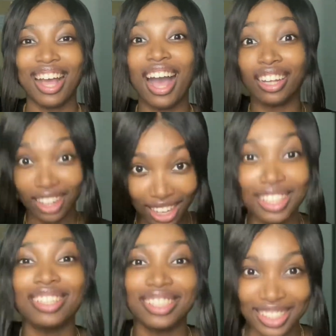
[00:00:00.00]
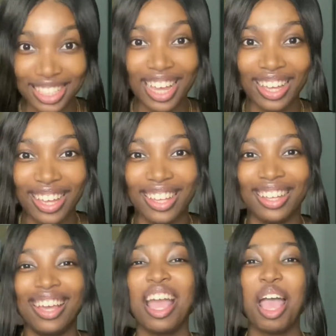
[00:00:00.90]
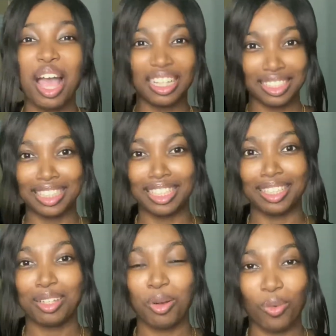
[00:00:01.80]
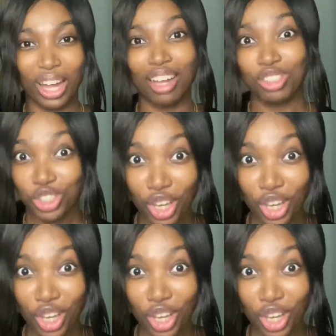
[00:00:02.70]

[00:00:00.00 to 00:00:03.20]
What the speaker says: I'd like you to stay and see what I have to show